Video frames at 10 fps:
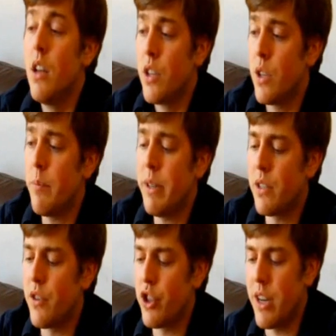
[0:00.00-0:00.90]
So the
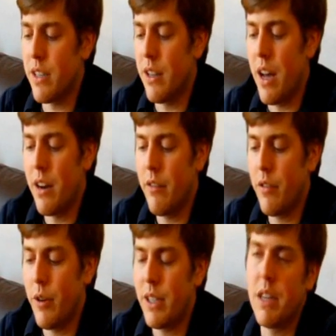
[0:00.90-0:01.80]
Beatles version has a lot
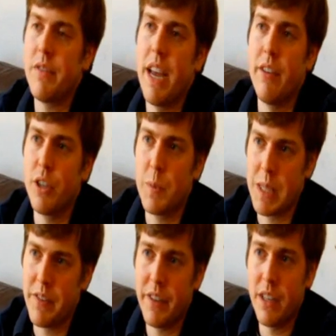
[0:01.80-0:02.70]
of great stuff tailored
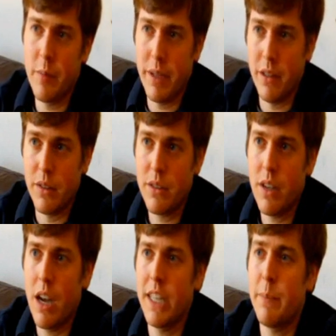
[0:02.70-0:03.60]
specifically to the
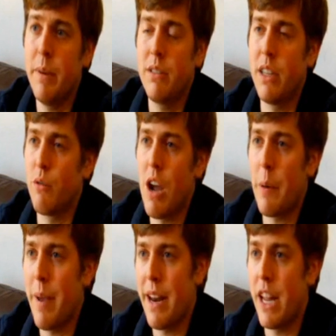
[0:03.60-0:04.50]
Beatles. It's built on the
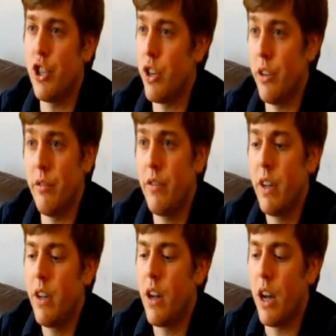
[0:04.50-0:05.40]
Rock Band engine of
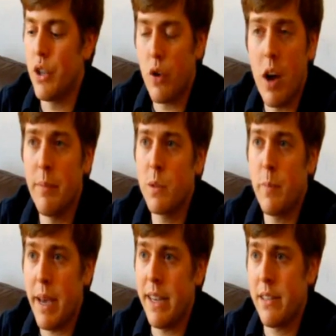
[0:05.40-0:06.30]
drums,
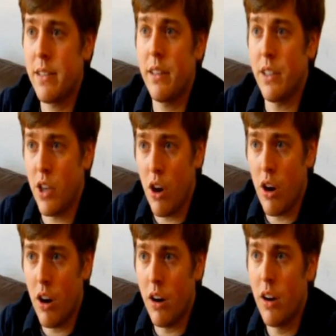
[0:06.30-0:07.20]
bass,
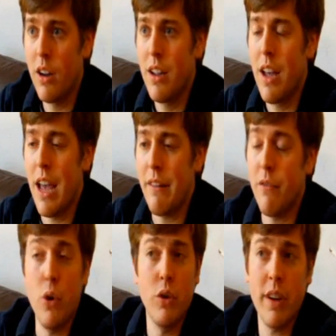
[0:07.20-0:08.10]
guitar,
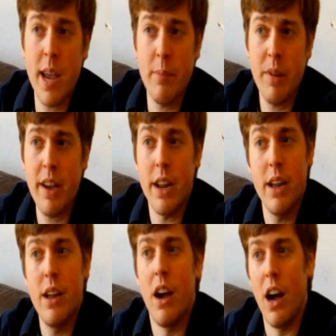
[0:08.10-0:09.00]
and vocal gameplay.
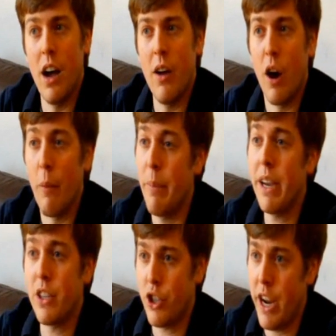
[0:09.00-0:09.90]
Our
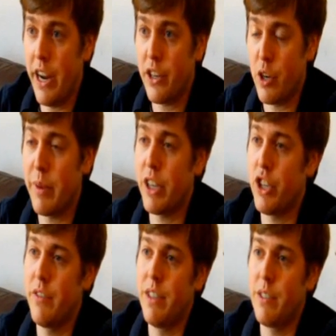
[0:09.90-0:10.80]
biggest change, our biggest
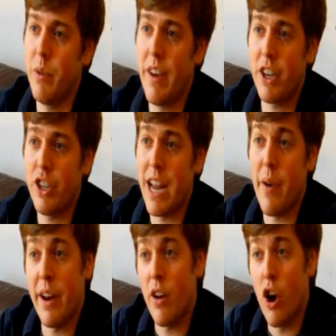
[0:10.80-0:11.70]
shift is we've actually now
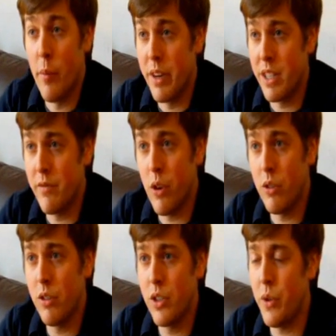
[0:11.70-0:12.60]
added harmonies to
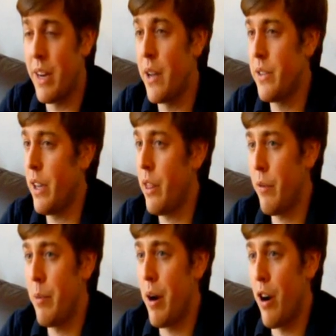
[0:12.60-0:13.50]
vocals. You can now sing
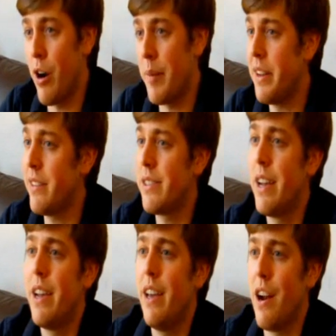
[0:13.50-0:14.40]
3-part harmonies
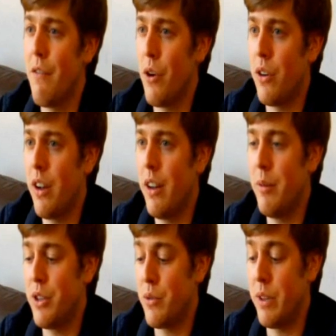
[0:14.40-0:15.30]
in our vocal HUD,
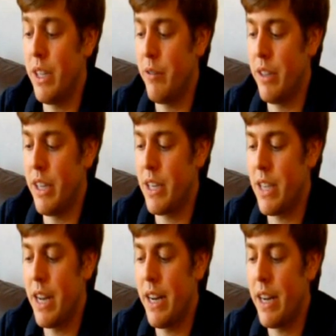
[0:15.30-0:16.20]
which is really, really
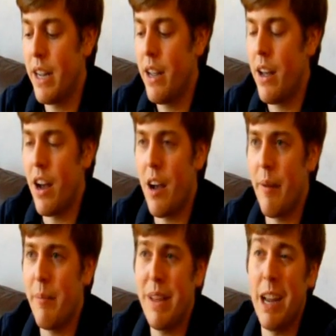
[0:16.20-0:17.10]
exciting.
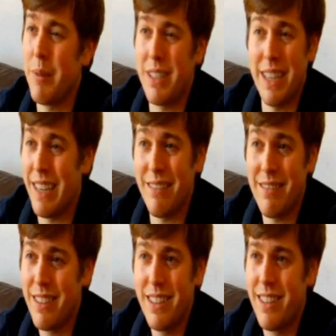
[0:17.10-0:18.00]
Being able to
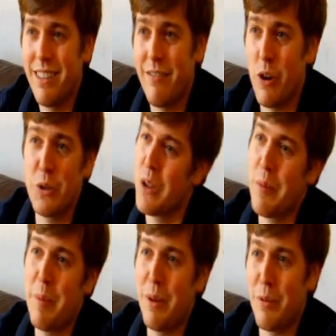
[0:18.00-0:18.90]
sing vocals to
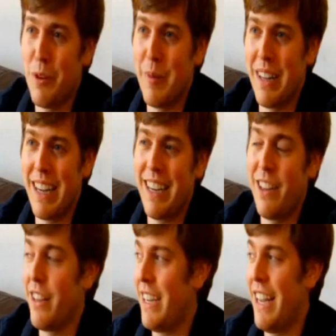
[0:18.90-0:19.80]
other people in a room and
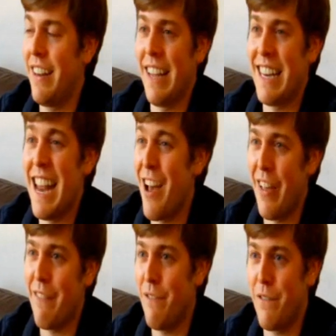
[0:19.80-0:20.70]
nail
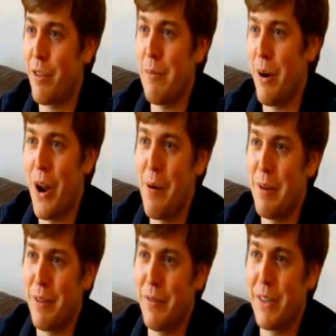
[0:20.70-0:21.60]
that 3-part
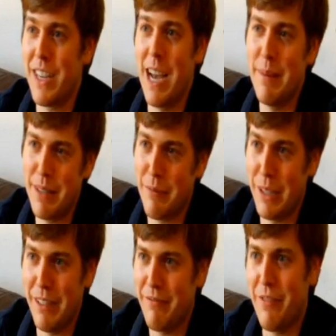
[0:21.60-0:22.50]
harmony for the first time is a
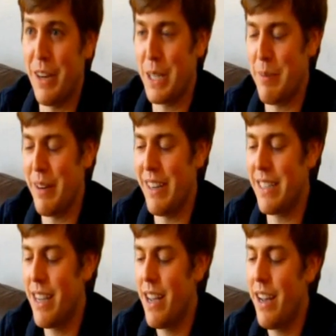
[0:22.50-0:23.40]
really fun
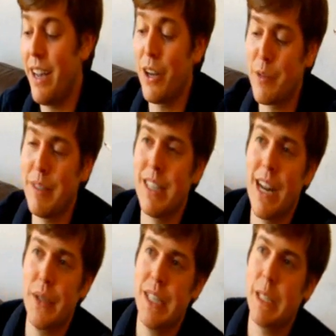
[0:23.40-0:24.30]
experience. It also means that now 6